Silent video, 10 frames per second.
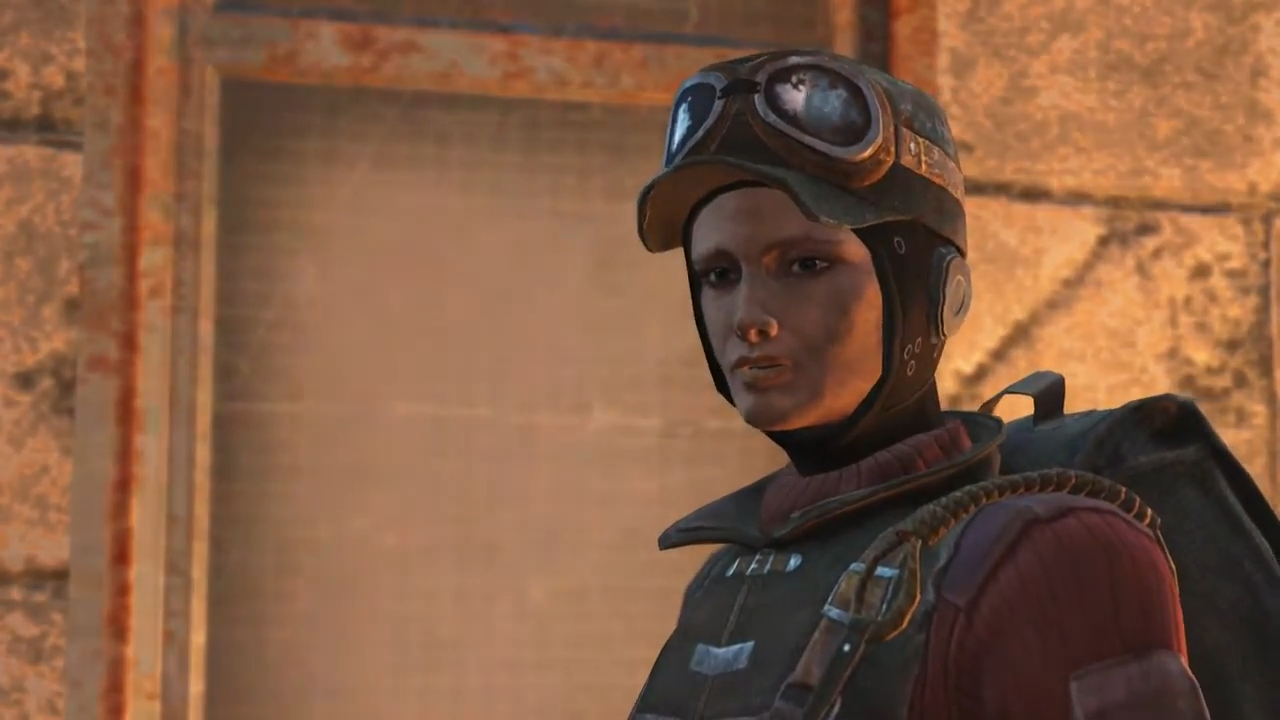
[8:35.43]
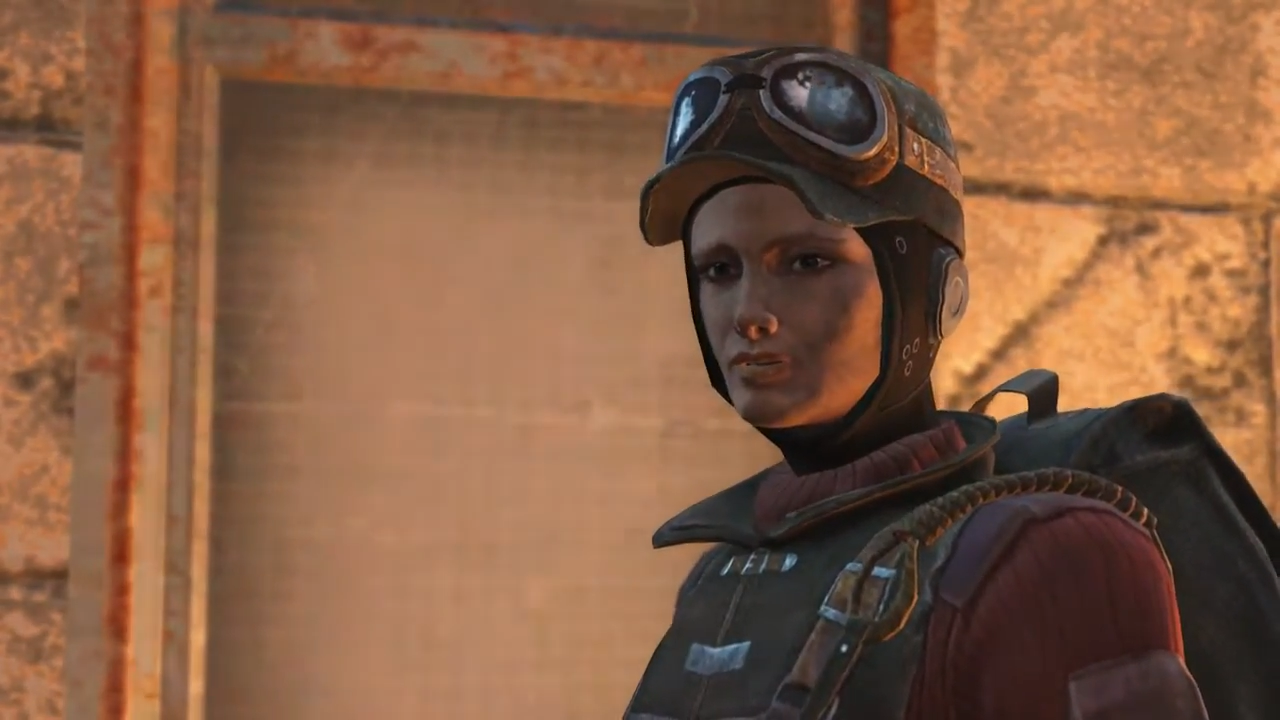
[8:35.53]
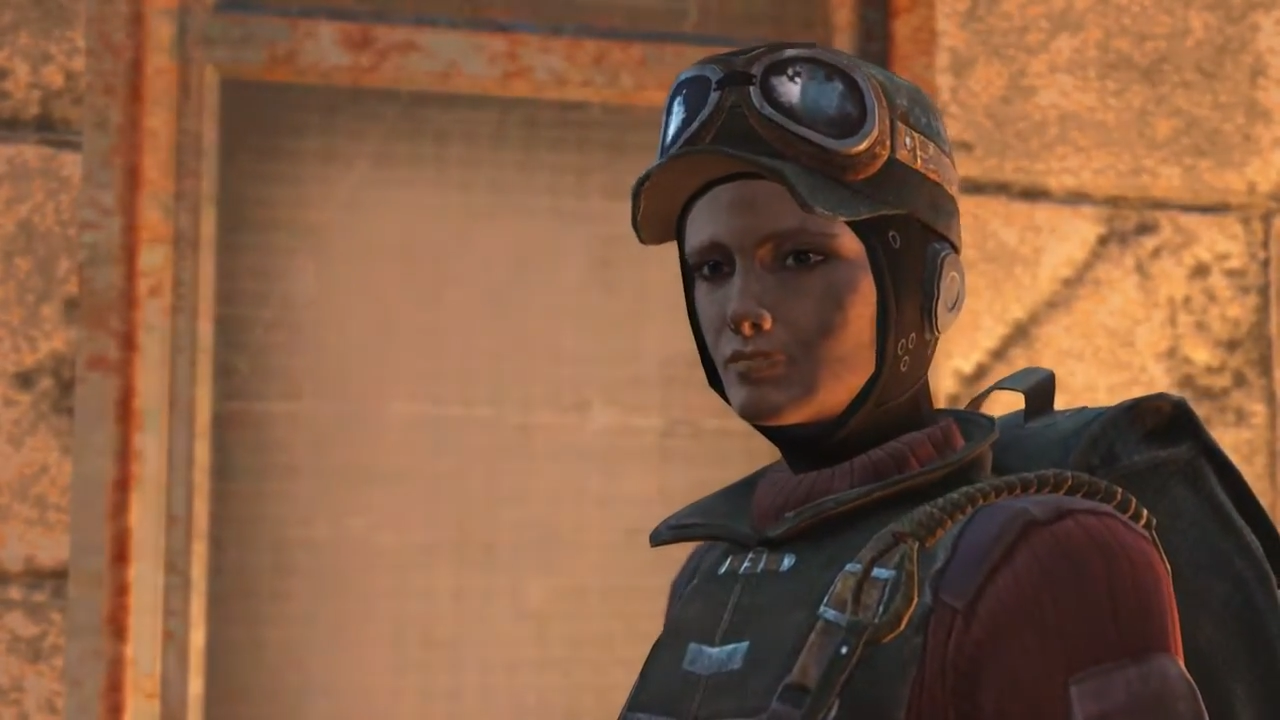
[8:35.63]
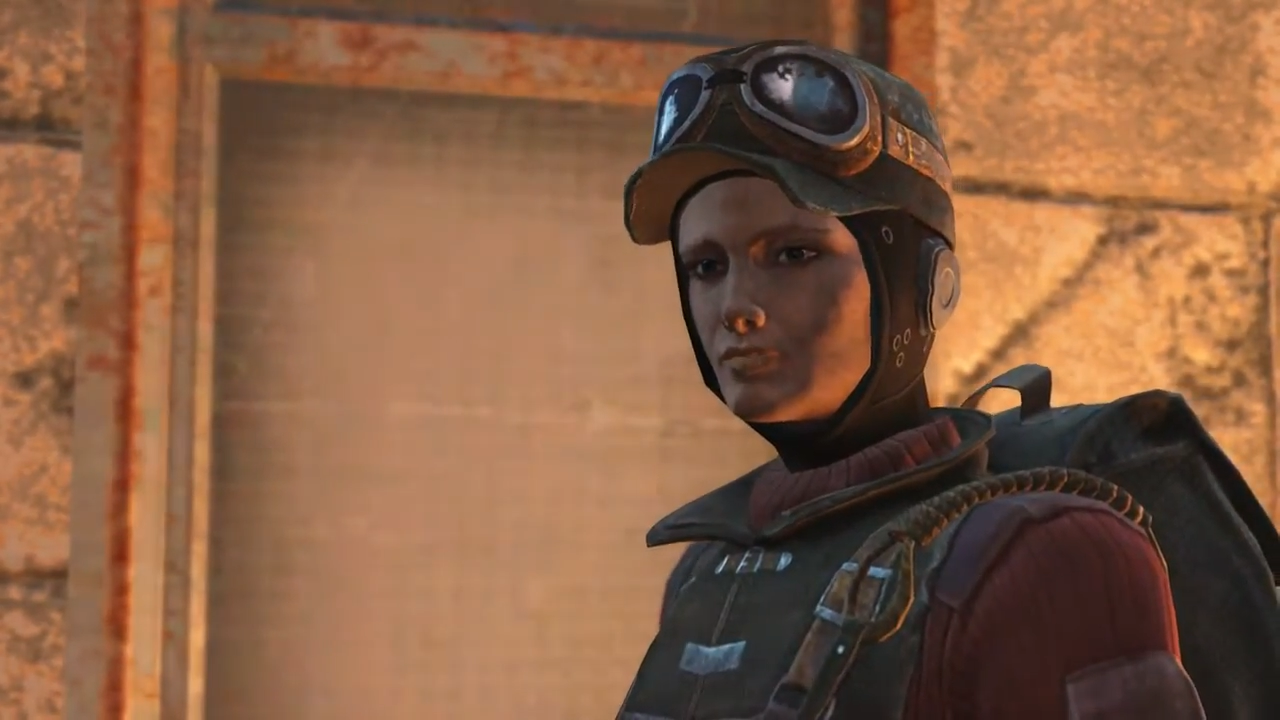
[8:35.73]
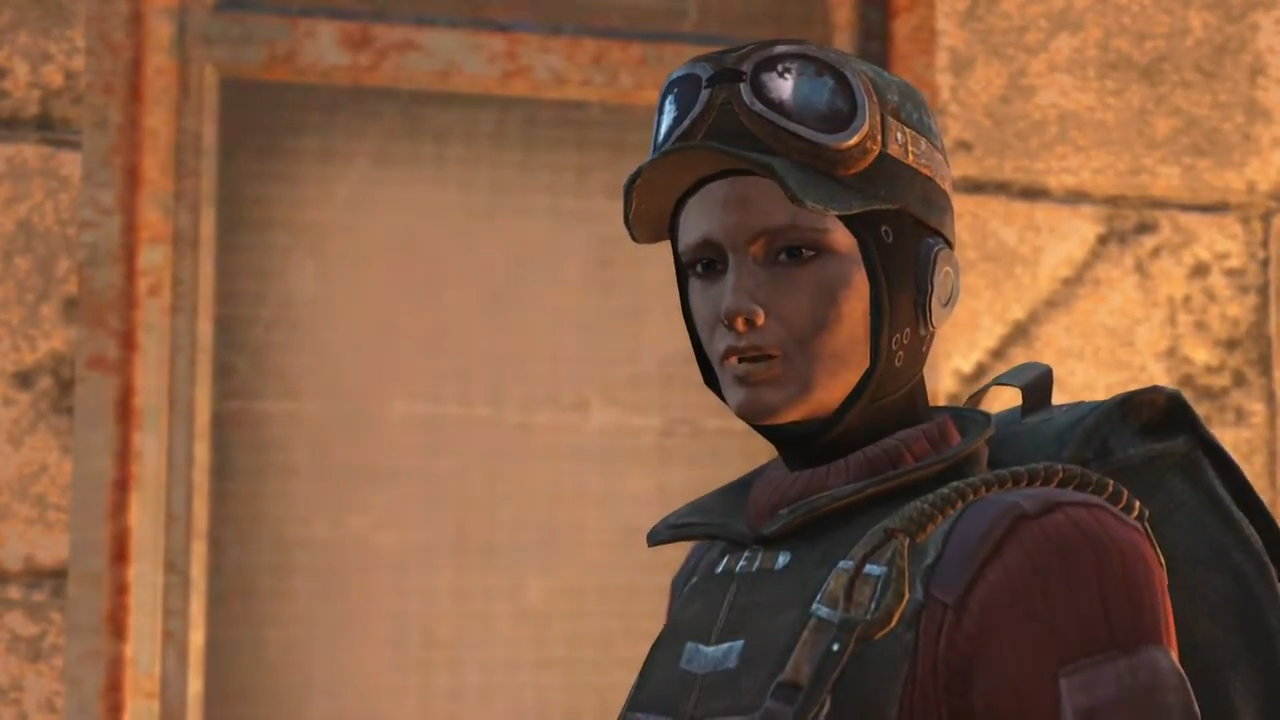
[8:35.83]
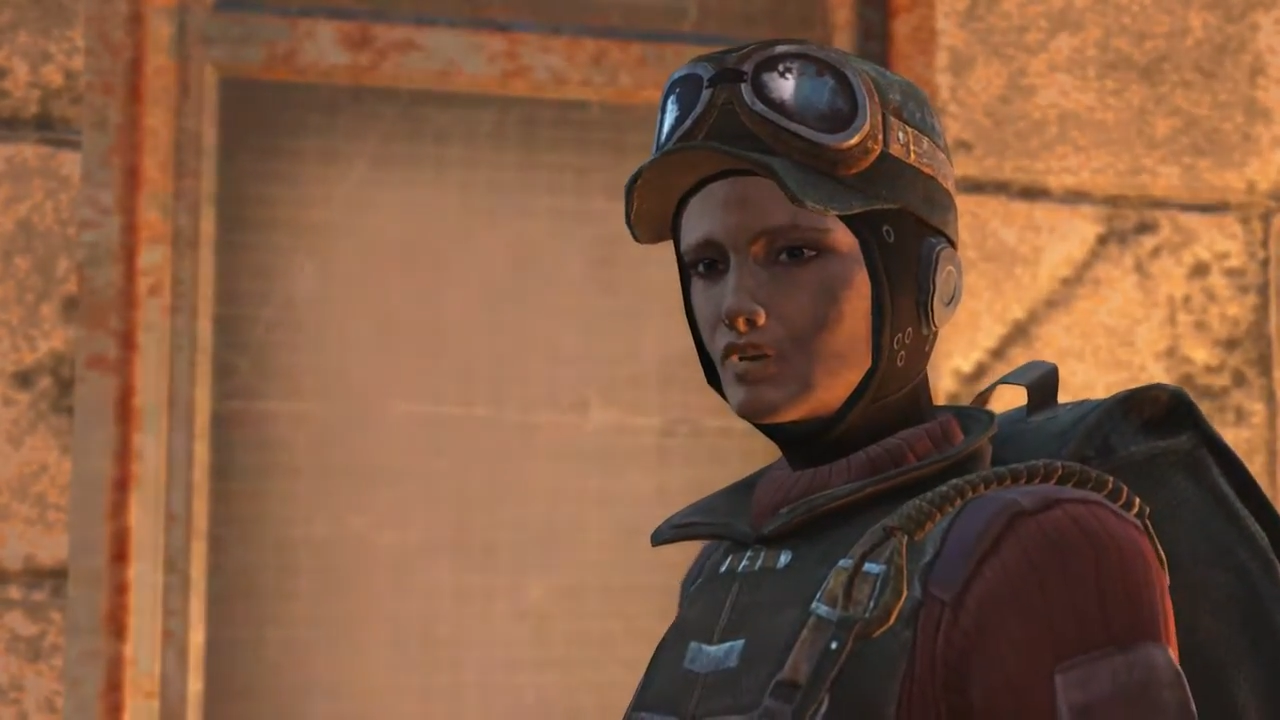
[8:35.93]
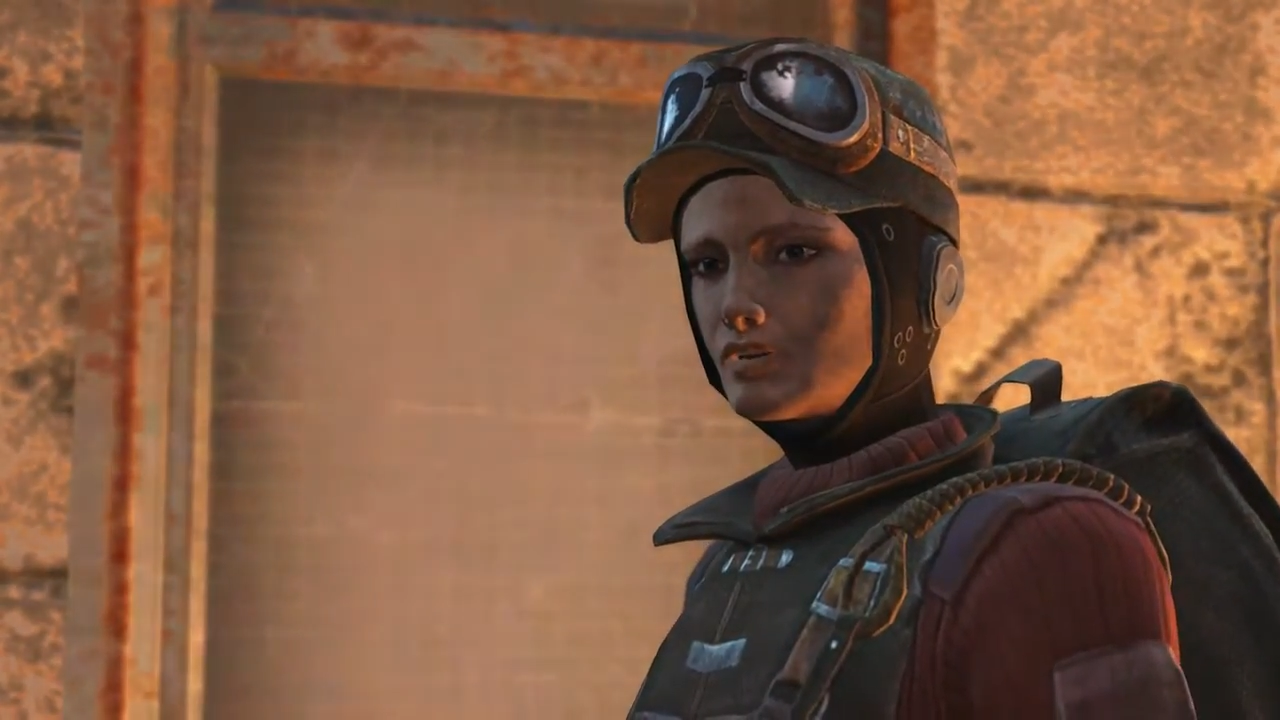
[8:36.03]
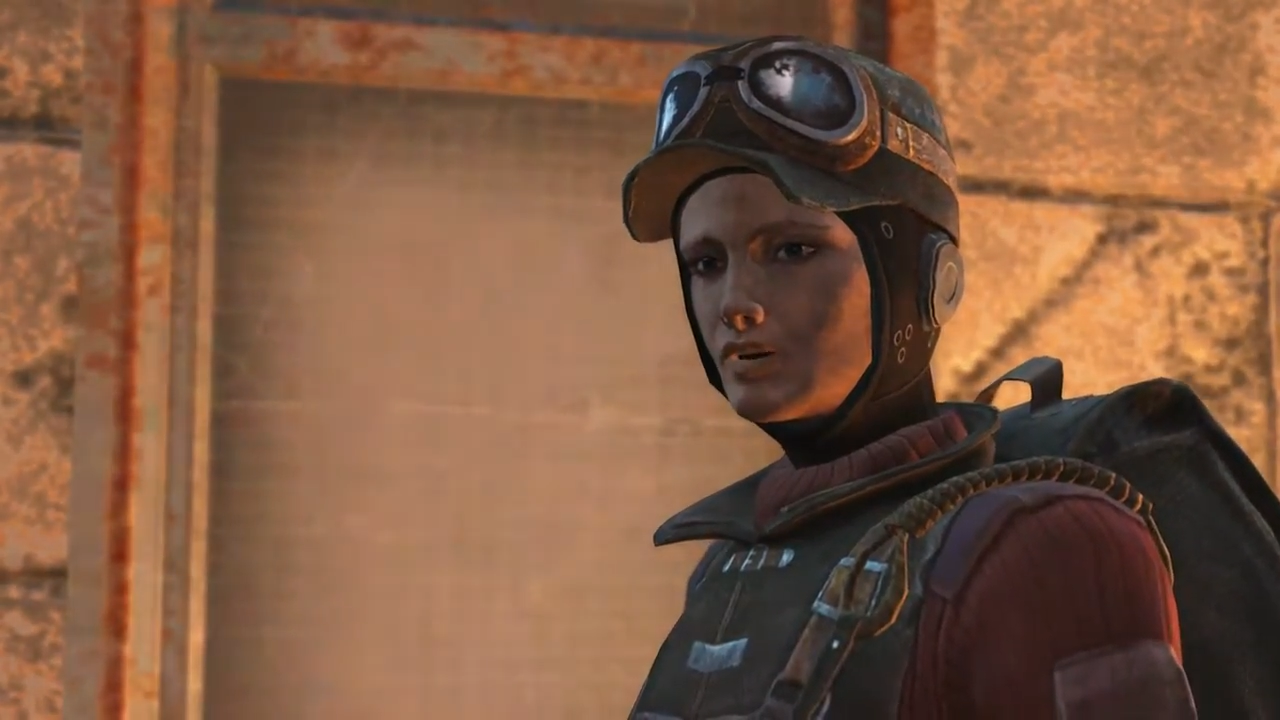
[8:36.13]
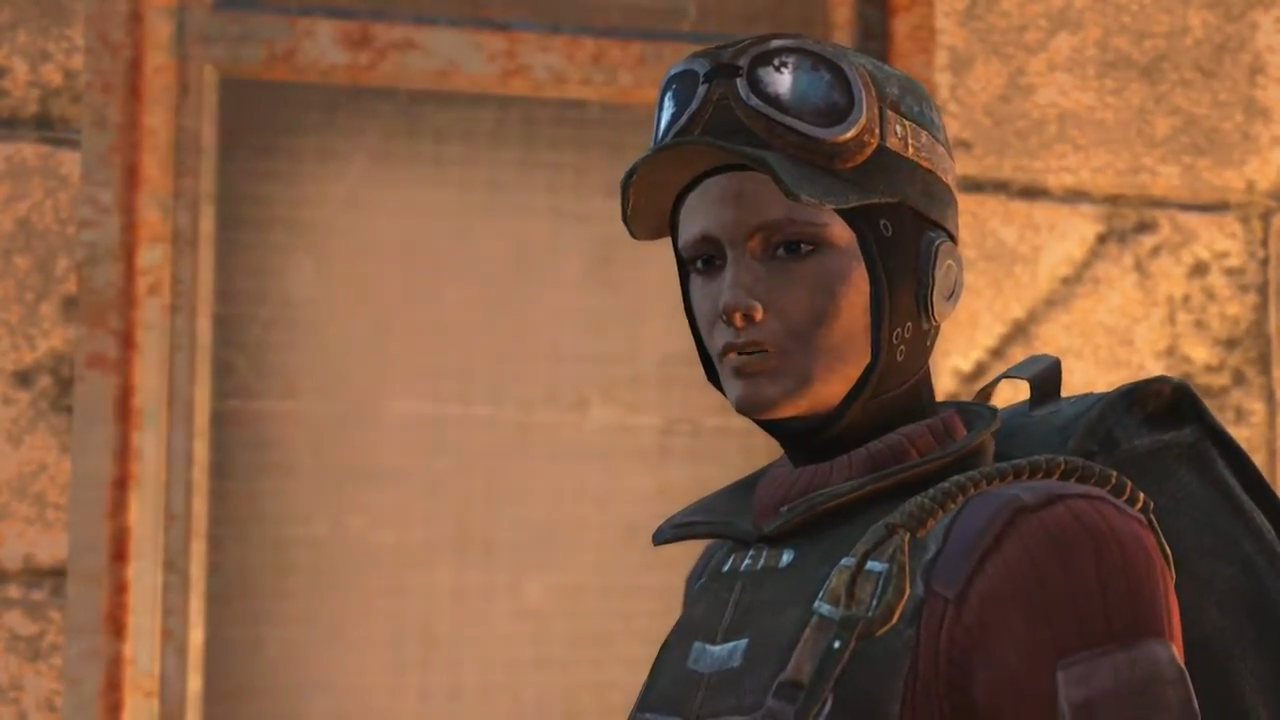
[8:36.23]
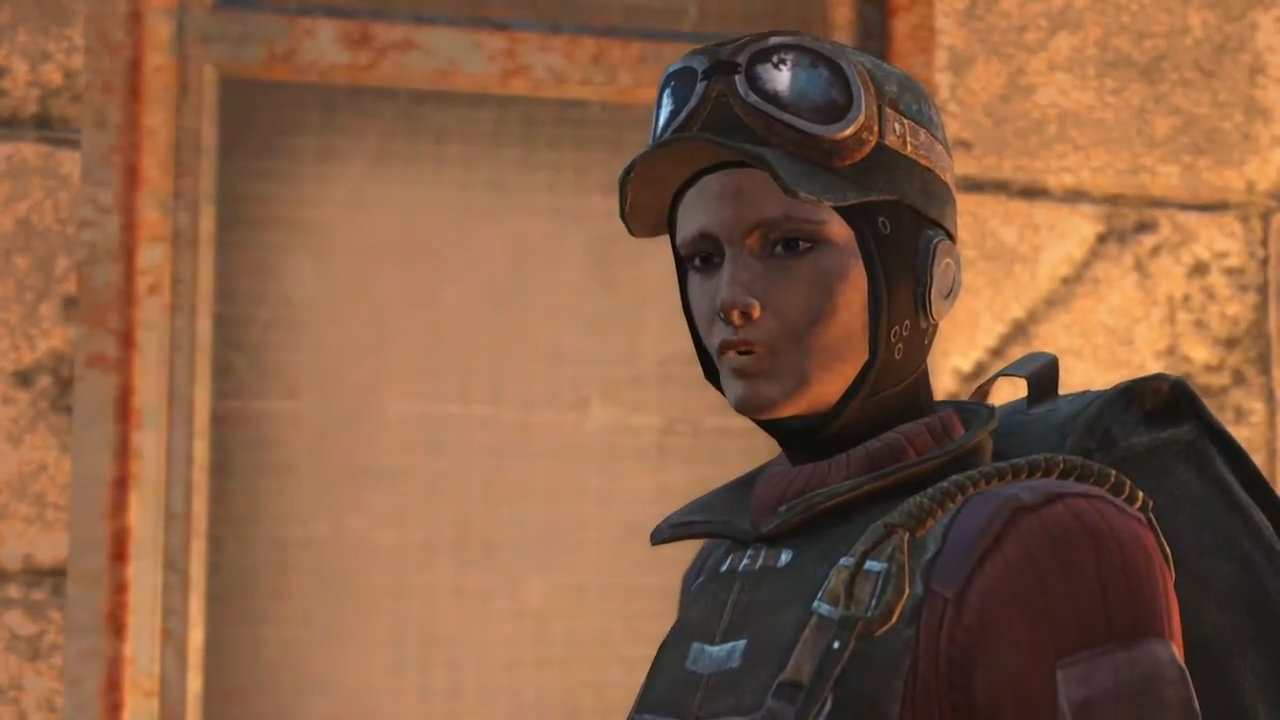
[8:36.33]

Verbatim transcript: something that will